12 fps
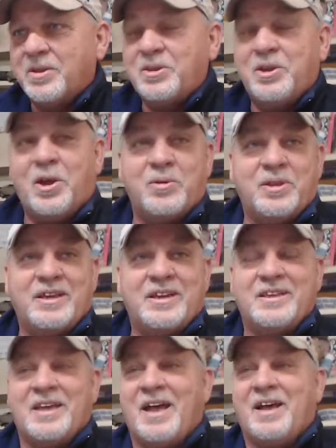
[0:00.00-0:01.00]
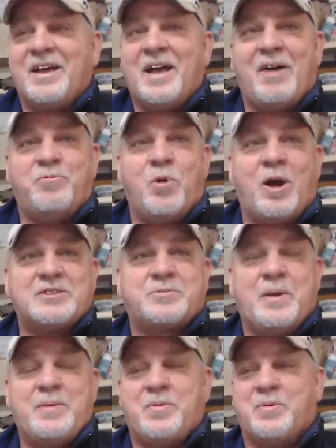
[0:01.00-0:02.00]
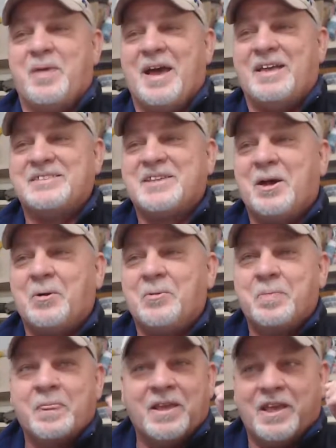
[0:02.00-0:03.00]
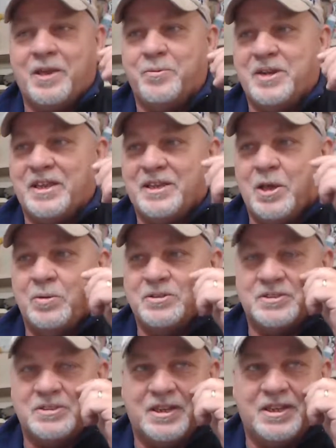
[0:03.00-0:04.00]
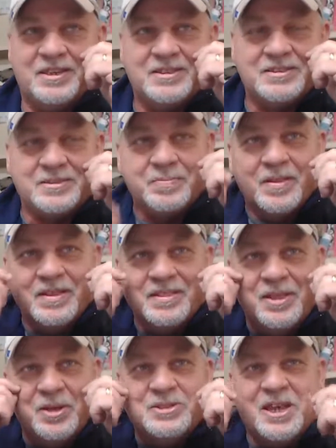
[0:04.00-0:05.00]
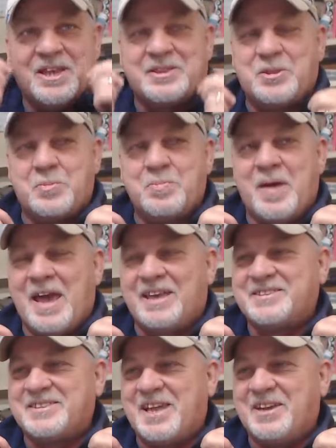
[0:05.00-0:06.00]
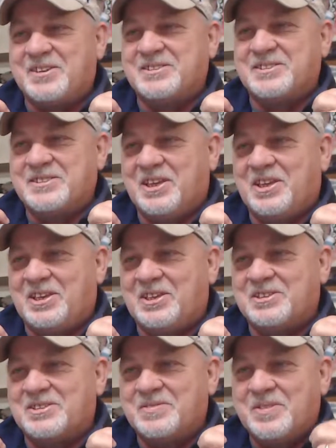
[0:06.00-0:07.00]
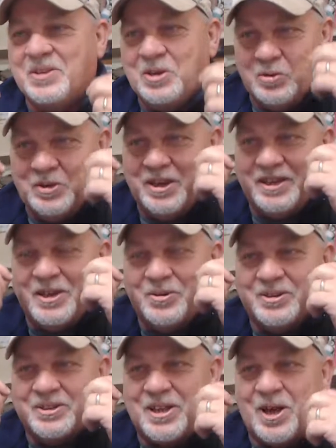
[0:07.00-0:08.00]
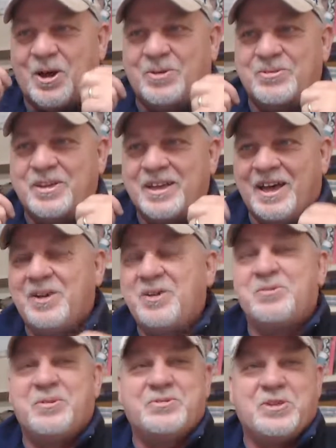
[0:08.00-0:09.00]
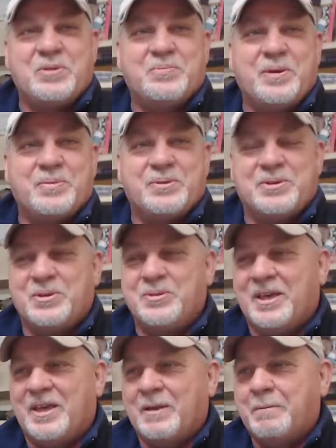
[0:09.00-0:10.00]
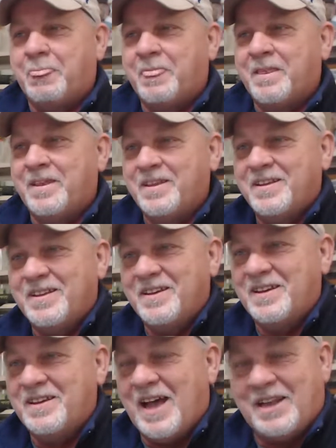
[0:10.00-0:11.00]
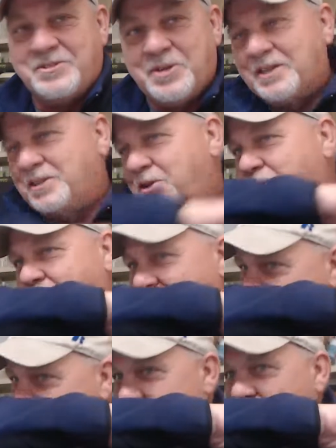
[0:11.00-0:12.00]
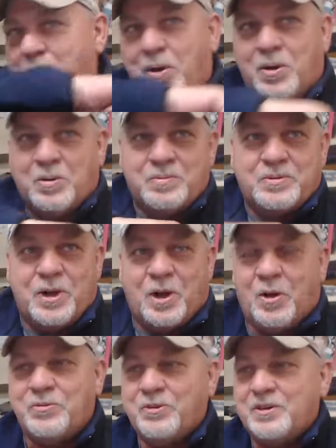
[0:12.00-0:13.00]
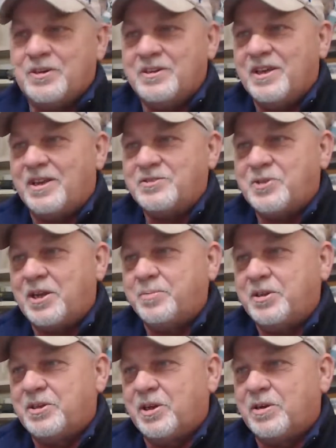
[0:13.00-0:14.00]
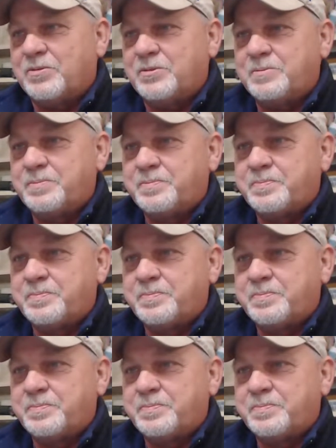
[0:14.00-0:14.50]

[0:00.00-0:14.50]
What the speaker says: know, Lenny, I've watched people with masks on, and when they go to sneeze, they'll take their mask down and sneeze. Or when they go to cough, I don't know if you've seen people do that. I try to do the elbow cough, and I try to be careful.